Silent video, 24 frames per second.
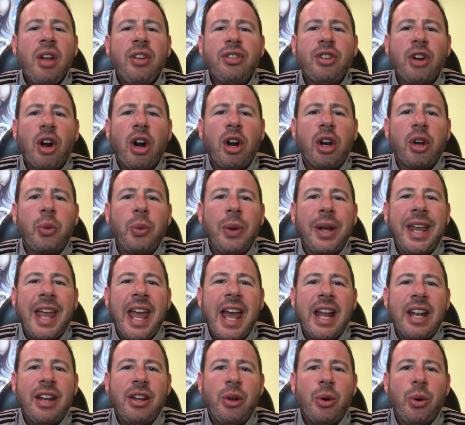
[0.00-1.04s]
sorry, we
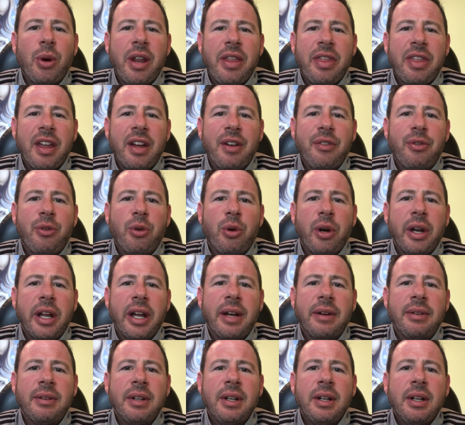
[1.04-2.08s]
can't do anything for
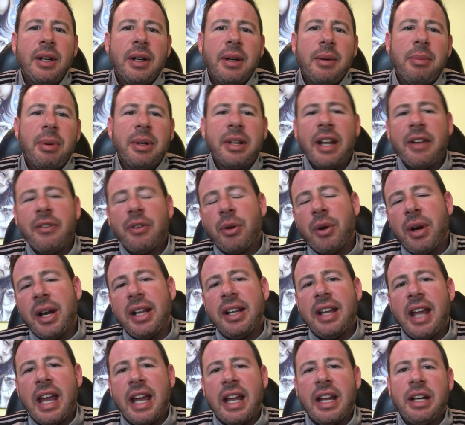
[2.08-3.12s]
you. But they've already
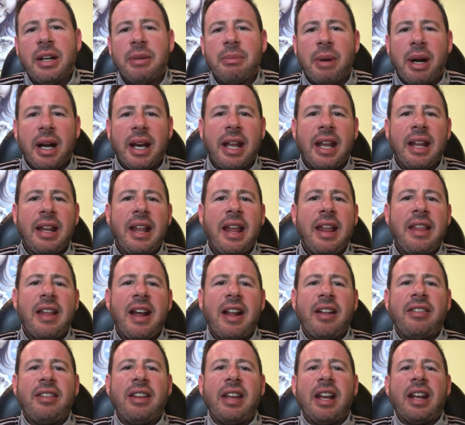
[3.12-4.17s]
taken your money, and
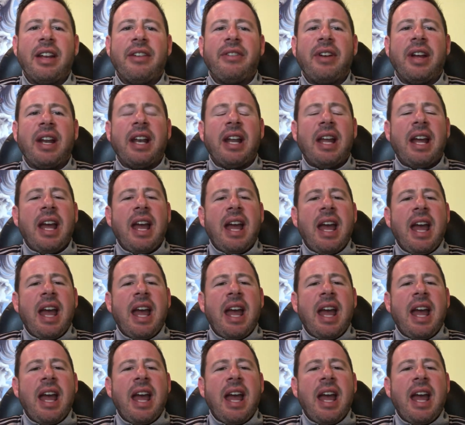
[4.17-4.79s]
that's the end of it.